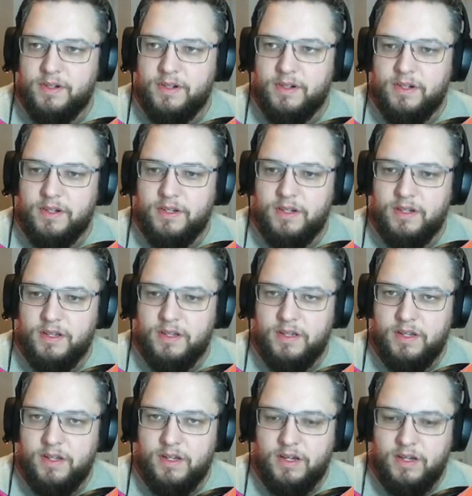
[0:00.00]

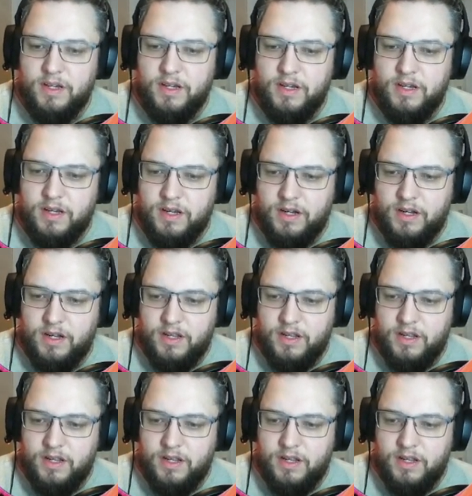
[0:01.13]
Nothing is said.